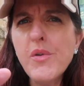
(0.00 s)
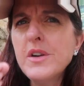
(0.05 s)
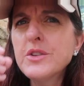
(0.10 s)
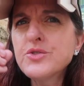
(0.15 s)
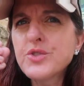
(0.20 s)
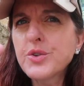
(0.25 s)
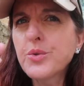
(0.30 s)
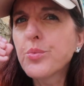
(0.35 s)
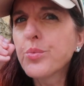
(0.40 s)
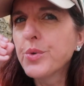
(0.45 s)

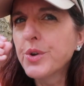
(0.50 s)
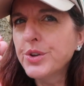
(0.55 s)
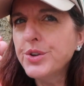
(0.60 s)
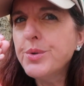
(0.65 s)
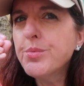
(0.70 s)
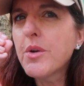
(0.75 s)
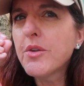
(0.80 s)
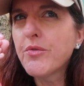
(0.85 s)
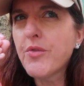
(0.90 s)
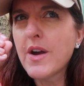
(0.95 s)
It's like
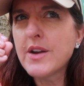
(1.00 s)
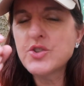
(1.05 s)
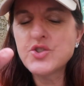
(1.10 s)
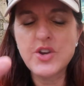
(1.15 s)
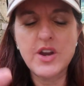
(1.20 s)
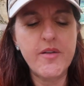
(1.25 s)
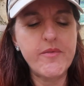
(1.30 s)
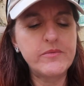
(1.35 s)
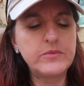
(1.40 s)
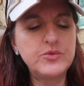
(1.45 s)
really
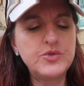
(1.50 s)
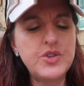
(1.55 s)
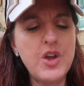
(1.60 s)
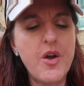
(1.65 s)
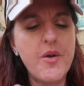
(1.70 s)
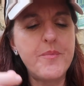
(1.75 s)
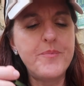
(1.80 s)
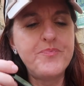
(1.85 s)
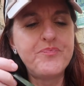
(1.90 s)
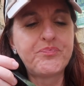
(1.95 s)
refreshing.
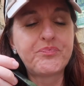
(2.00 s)
So